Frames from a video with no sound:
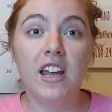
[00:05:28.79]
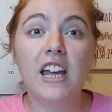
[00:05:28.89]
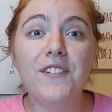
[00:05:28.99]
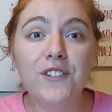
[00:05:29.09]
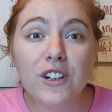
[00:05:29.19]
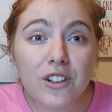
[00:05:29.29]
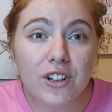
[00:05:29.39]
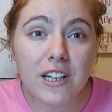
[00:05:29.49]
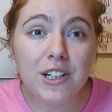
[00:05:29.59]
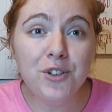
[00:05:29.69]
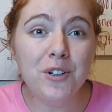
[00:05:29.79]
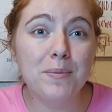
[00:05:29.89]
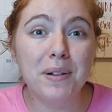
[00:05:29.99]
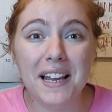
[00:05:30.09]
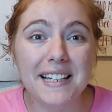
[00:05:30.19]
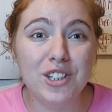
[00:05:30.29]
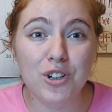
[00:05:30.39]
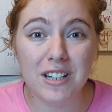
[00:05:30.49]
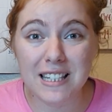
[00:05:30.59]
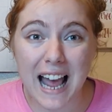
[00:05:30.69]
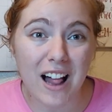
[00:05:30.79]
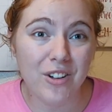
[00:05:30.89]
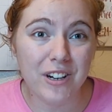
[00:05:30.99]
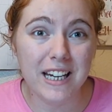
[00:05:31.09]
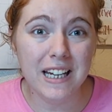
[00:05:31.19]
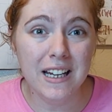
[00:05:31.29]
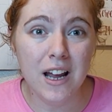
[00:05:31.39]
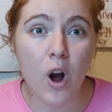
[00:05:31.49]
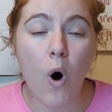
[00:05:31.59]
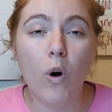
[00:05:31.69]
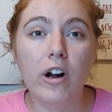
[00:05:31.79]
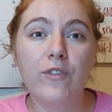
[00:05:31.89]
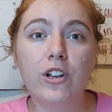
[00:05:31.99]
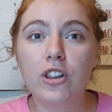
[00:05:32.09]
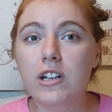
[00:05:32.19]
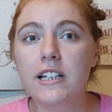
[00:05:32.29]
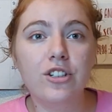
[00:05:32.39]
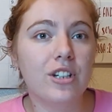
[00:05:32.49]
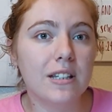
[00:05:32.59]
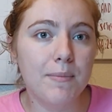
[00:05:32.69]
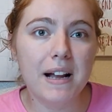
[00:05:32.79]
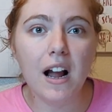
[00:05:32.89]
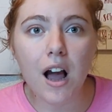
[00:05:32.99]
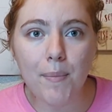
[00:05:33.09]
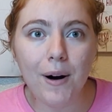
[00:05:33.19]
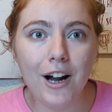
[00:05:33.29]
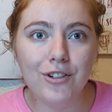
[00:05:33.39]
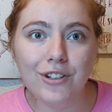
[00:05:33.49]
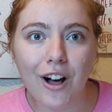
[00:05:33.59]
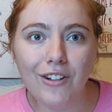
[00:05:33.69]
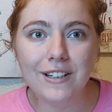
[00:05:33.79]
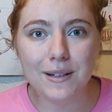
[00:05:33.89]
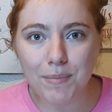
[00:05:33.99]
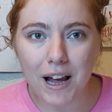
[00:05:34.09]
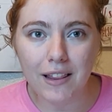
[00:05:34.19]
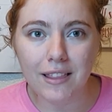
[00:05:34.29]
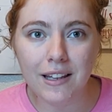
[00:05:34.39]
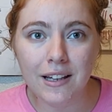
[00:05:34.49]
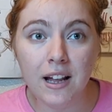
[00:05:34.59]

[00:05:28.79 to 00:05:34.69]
If you're looking to replace your salary, or if you're looking just to make a couple $100s a month,